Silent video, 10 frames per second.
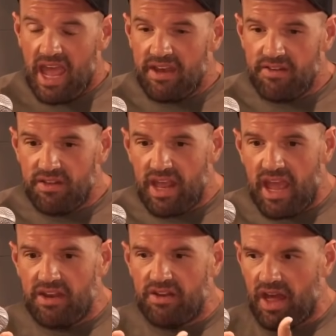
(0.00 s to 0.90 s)
Yeah.
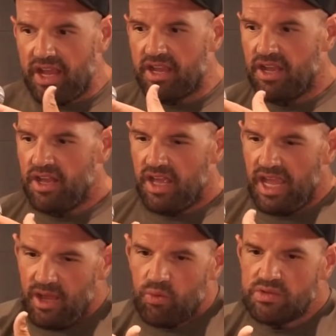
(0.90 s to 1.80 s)
And like,
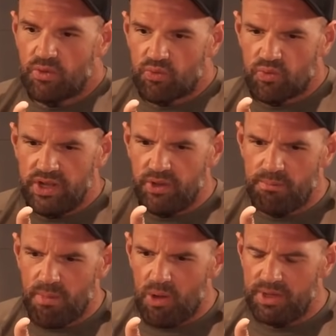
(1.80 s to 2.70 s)
it was a real
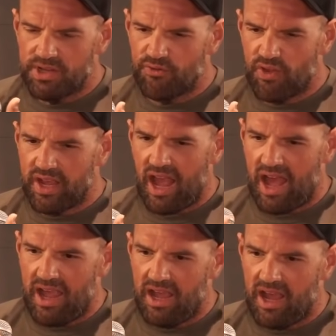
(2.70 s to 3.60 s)
moment of like,
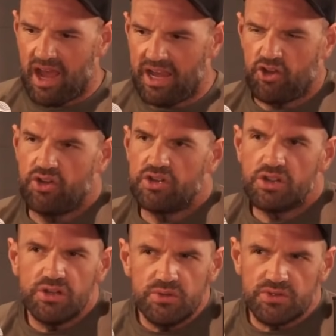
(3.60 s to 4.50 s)
I could
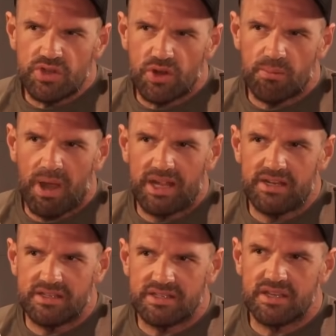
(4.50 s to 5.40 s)
lose her by
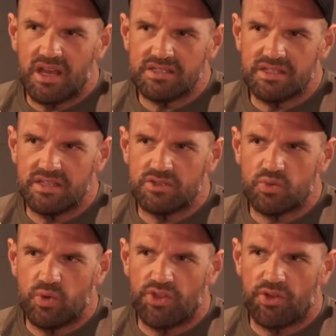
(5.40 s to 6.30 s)
discussing this
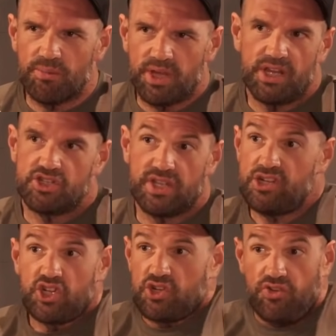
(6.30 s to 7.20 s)
with her, because then
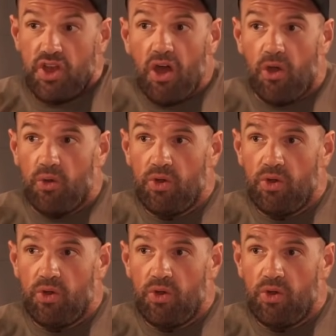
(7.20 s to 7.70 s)
she'll know.